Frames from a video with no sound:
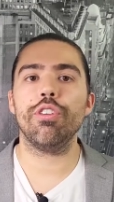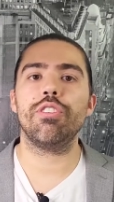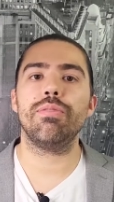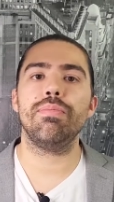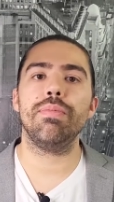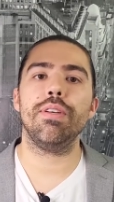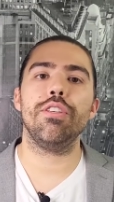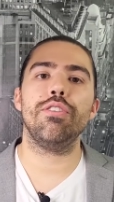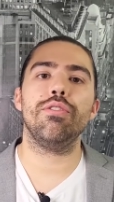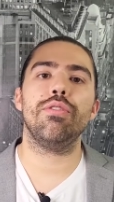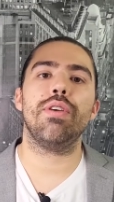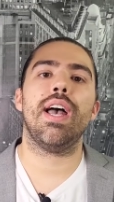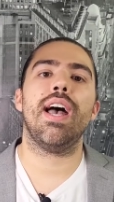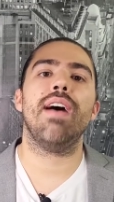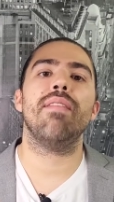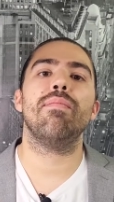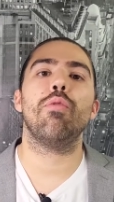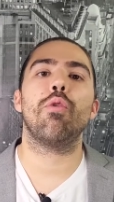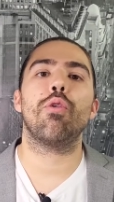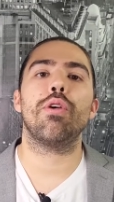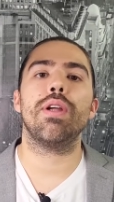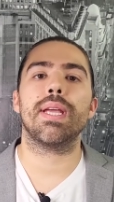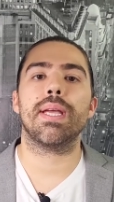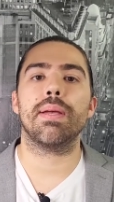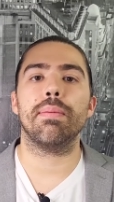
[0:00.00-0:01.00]
means you have more
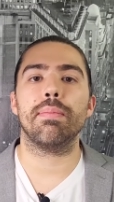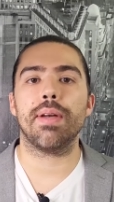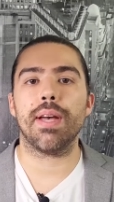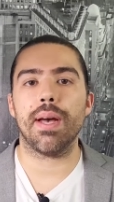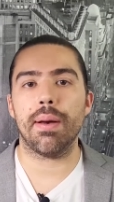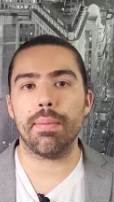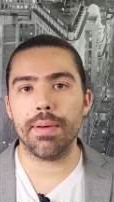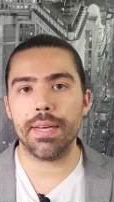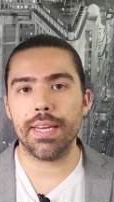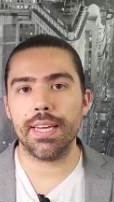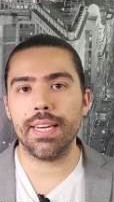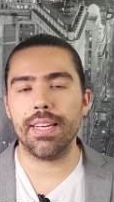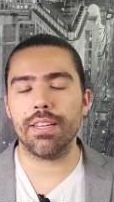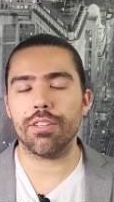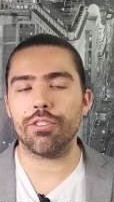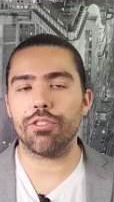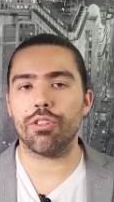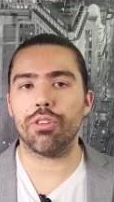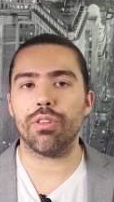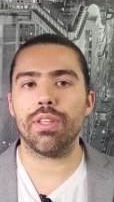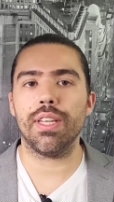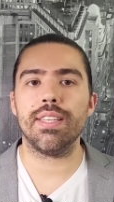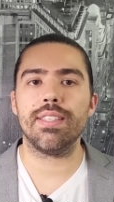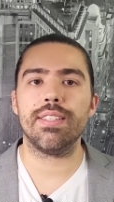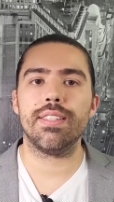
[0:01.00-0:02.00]
income coming in. So
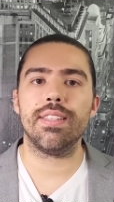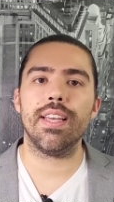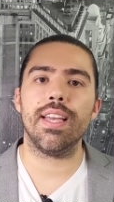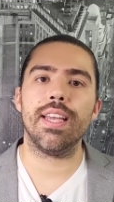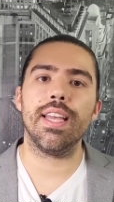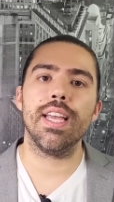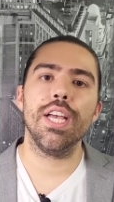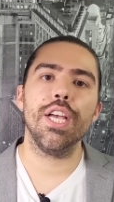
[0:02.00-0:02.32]
let's say